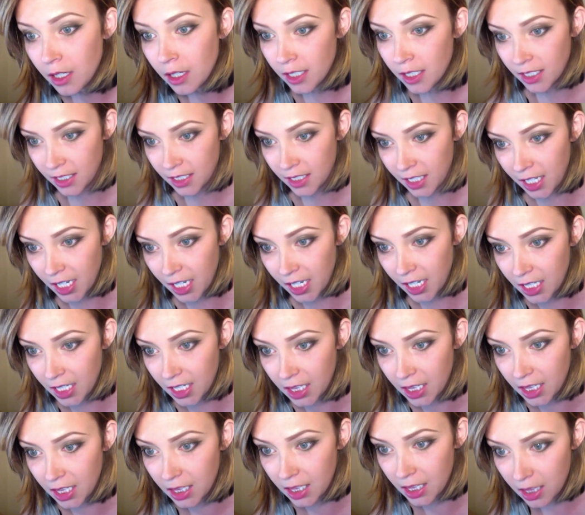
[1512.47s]

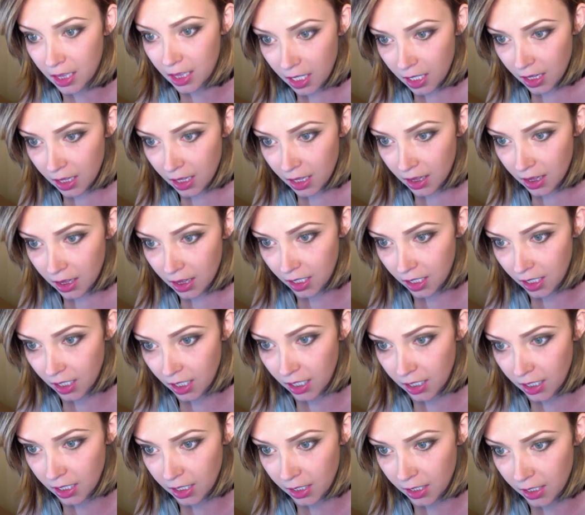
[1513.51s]
Killa
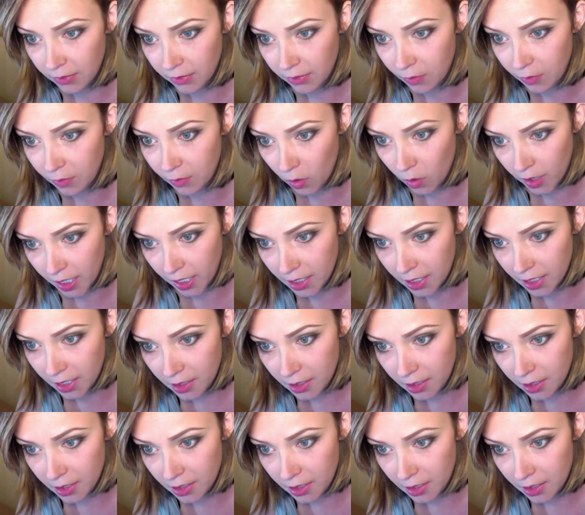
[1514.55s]
Kafoy.